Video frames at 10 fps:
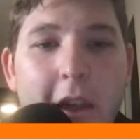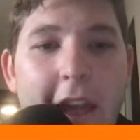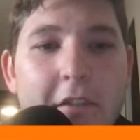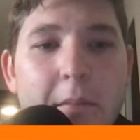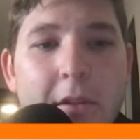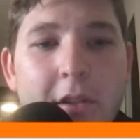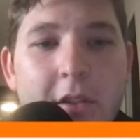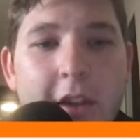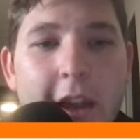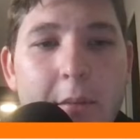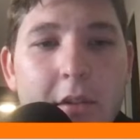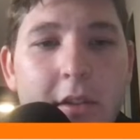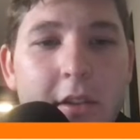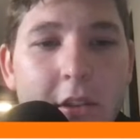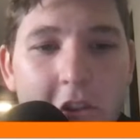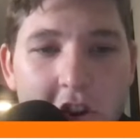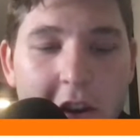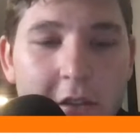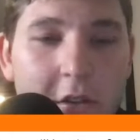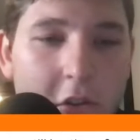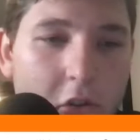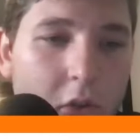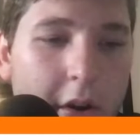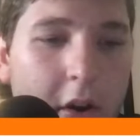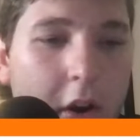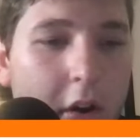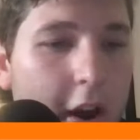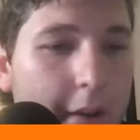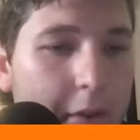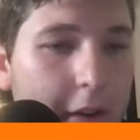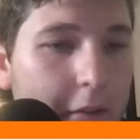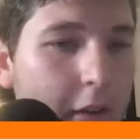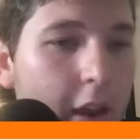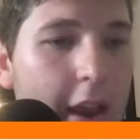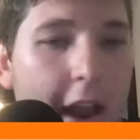We haven't been the same since the Jets destroyed our confidence.